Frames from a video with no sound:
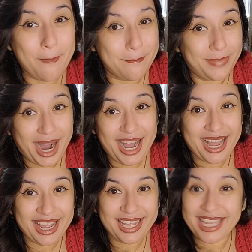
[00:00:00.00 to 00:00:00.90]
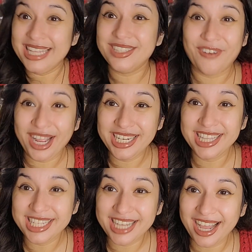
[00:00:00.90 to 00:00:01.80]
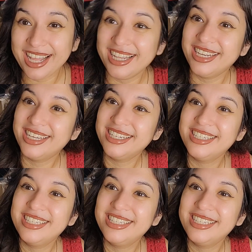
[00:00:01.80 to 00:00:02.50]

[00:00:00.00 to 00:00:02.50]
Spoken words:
Bye! It's finally done!